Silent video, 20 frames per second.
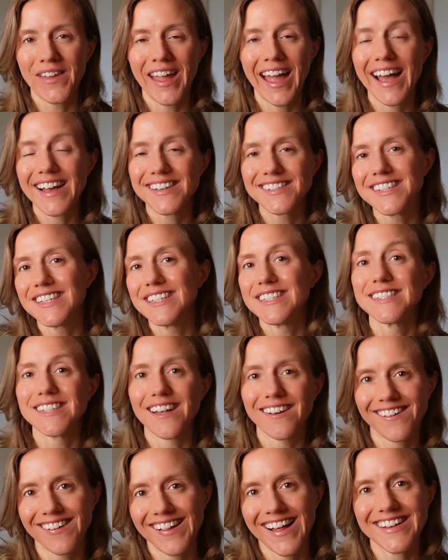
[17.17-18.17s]
has these
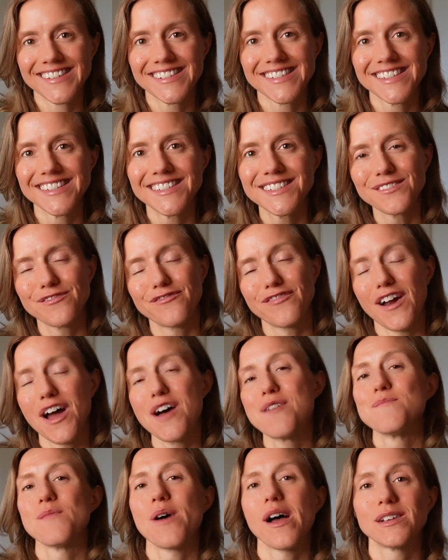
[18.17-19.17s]
sunglasses
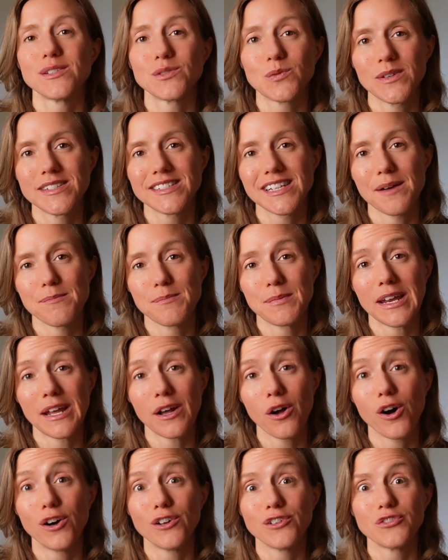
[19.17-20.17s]
from a Swiss company
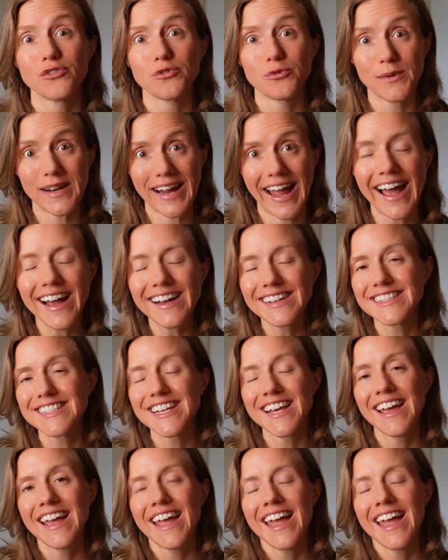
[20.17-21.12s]
called React.